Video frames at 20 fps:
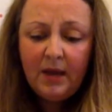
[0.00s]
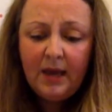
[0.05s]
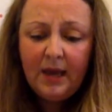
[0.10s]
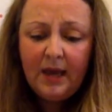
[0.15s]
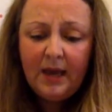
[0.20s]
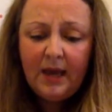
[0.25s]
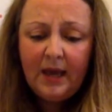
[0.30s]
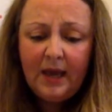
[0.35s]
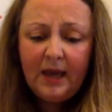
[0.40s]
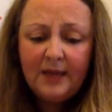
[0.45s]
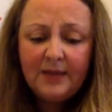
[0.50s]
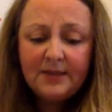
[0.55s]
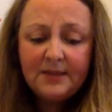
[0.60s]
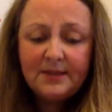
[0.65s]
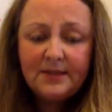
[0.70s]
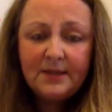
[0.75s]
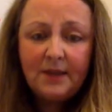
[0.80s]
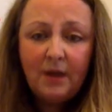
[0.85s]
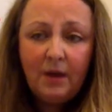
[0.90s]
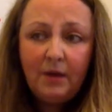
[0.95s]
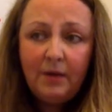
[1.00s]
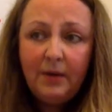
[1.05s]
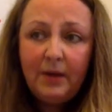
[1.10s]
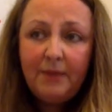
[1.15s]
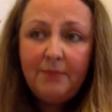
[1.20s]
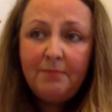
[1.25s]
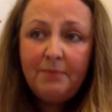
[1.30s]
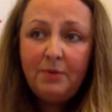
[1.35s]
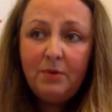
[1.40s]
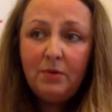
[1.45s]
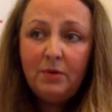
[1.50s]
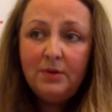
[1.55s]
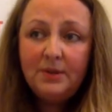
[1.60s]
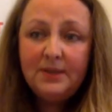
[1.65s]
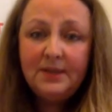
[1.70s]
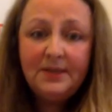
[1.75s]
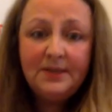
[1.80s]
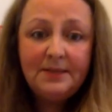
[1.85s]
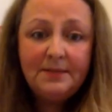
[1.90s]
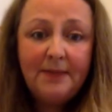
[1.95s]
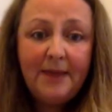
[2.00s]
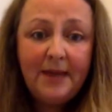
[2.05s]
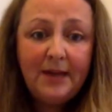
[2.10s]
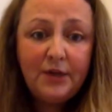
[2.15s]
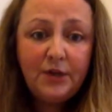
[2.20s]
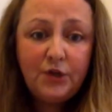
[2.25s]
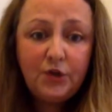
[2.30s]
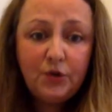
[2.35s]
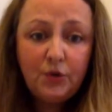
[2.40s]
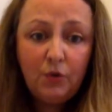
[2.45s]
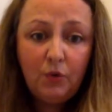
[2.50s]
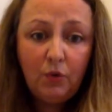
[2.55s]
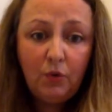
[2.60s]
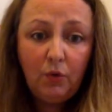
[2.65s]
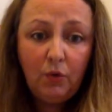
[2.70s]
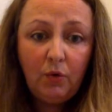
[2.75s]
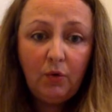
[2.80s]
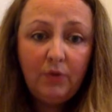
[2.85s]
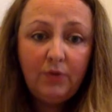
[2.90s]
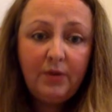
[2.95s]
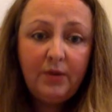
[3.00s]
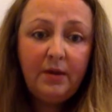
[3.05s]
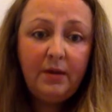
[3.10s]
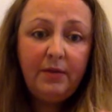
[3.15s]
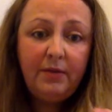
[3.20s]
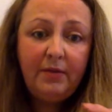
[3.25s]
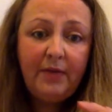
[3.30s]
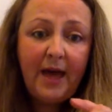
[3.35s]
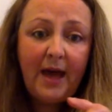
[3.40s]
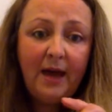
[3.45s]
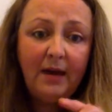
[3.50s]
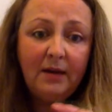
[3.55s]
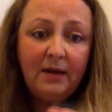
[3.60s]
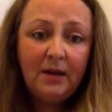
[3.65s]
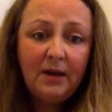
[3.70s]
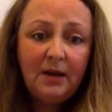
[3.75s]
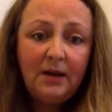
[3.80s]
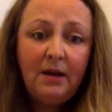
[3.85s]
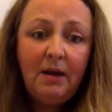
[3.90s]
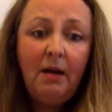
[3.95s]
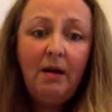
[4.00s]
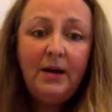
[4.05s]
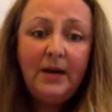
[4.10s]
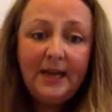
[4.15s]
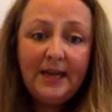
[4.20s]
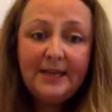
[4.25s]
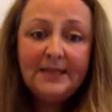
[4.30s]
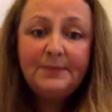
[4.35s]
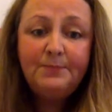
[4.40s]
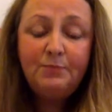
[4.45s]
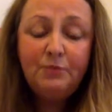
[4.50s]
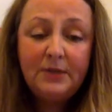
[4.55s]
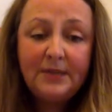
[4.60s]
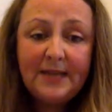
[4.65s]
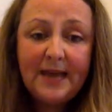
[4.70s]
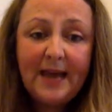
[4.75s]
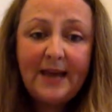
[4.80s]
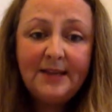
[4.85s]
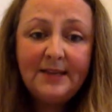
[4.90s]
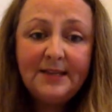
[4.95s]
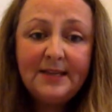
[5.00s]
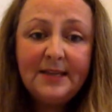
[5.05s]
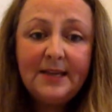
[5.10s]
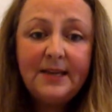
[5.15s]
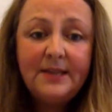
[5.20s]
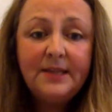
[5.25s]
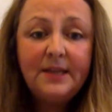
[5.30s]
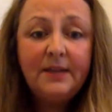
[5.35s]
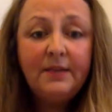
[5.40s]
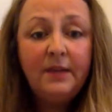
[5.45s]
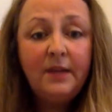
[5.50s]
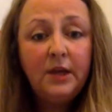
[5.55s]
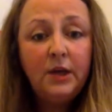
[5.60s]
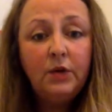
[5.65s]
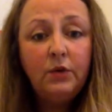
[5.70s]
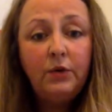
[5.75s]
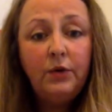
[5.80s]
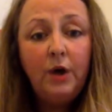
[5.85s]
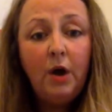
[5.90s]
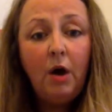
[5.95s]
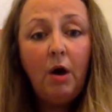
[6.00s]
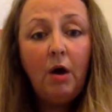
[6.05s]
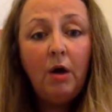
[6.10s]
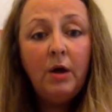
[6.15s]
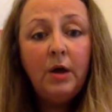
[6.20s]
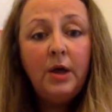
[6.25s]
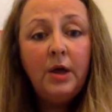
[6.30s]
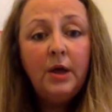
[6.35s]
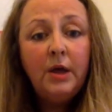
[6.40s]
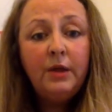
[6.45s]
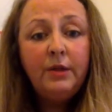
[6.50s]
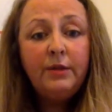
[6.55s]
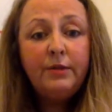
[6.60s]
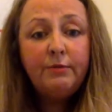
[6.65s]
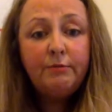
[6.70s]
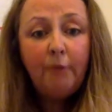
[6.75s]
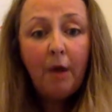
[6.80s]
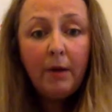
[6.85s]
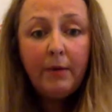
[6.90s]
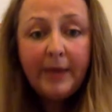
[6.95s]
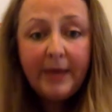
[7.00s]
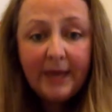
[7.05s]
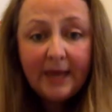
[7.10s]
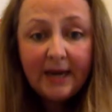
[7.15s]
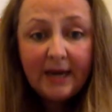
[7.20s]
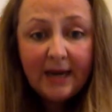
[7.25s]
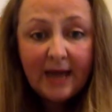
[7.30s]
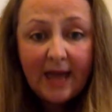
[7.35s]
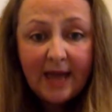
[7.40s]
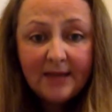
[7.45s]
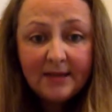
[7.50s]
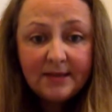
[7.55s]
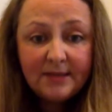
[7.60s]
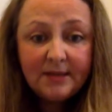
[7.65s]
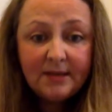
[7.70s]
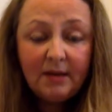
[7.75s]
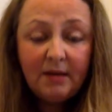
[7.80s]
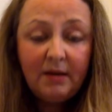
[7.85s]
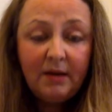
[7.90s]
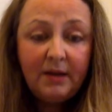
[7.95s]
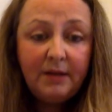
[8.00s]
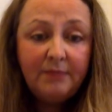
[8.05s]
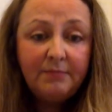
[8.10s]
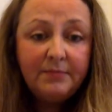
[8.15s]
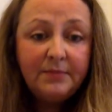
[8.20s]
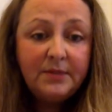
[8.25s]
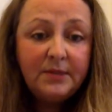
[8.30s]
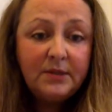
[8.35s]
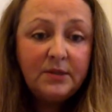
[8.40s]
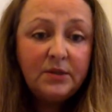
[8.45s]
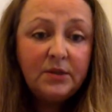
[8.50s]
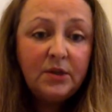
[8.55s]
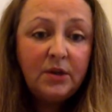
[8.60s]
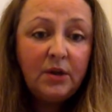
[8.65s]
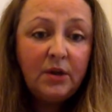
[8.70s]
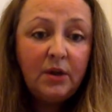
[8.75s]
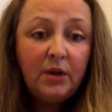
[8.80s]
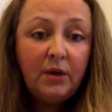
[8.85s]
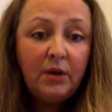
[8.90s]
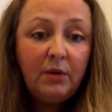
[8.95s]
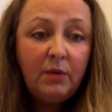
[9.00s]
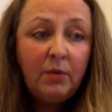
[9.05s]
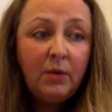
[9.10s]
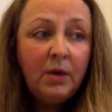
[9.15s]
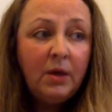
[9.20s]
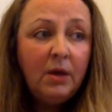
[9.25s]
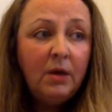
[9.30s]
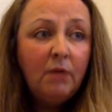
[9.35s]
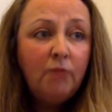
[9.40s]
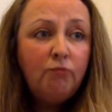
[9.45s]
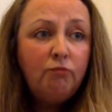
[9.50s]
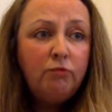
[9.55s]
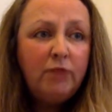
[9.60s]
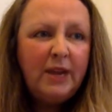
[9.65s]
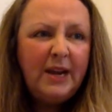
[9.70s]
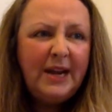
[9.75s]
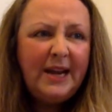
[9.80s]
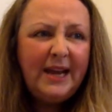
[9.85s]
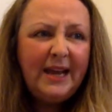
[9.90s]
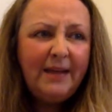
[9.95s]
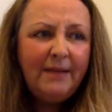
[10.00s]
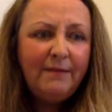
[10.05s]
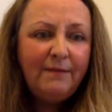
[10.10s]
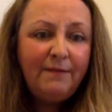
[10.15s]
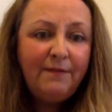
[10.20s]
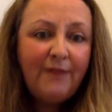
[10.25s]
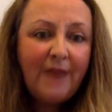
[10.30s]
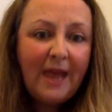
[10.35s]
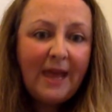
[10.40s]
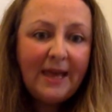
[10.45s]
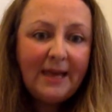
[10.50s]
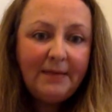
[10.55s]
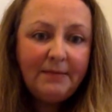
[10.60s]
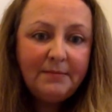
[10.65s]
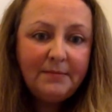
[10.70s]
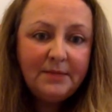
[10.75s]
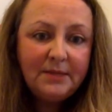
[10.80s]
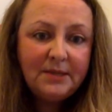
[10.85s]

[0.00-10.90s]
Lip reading: it's so important to make sure that that gut lining is protected and that you're not throwing in enzymes to really inflamed